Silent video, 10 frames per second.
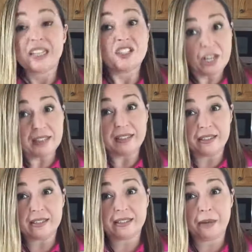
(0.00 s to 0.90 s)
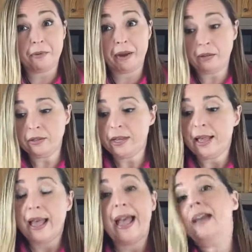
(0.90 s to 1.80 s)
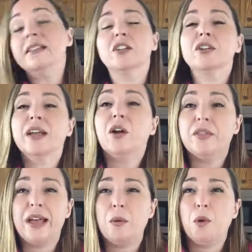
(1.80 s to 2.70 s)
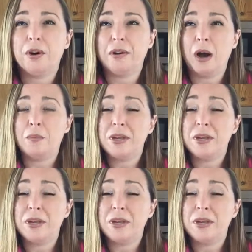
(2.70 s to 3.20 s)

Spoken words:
Gently this time around until you get all that water out.